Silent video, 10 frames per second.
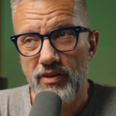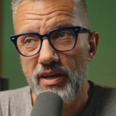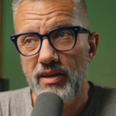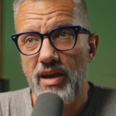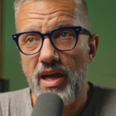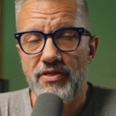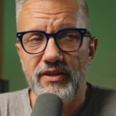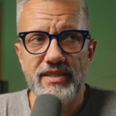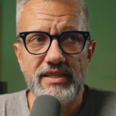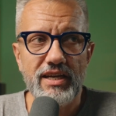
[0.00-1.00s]
I
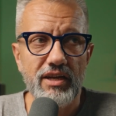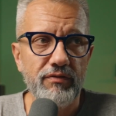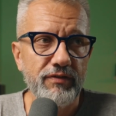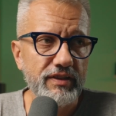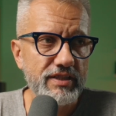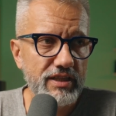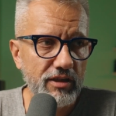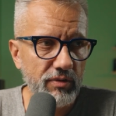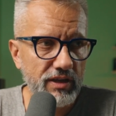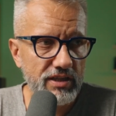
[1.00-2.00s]
think that's kind of
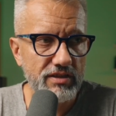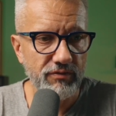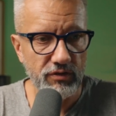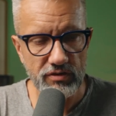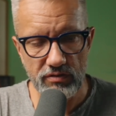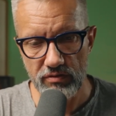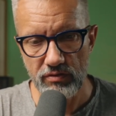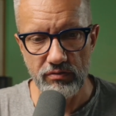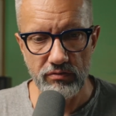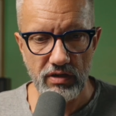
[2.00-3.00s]
interesting because for those
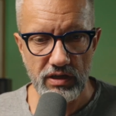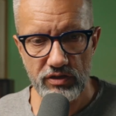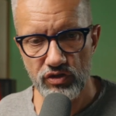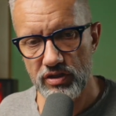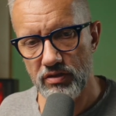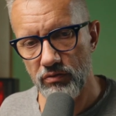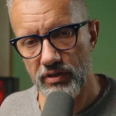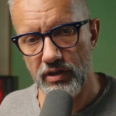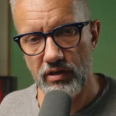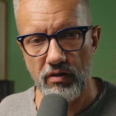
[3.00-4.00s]
who are just
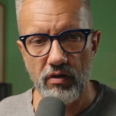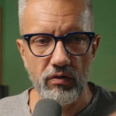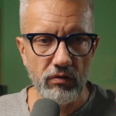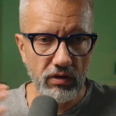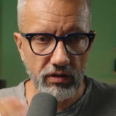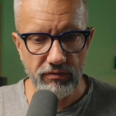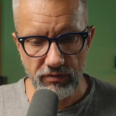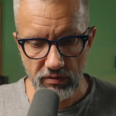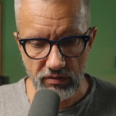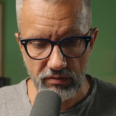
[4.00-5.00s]
looking only
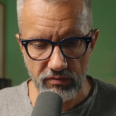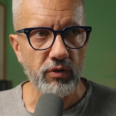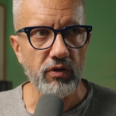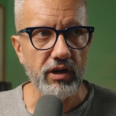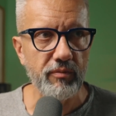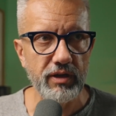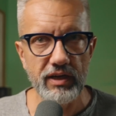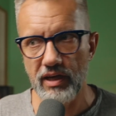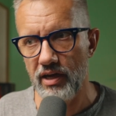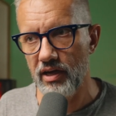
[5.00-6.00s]
for
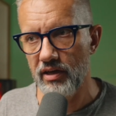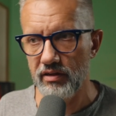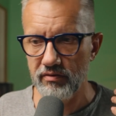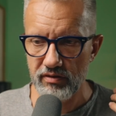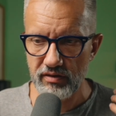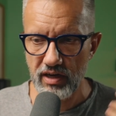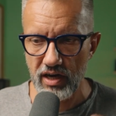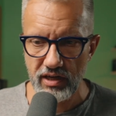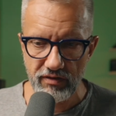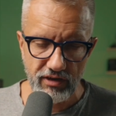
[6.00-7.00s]
programming and
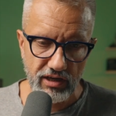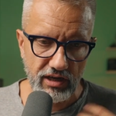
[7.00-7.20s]
hardware,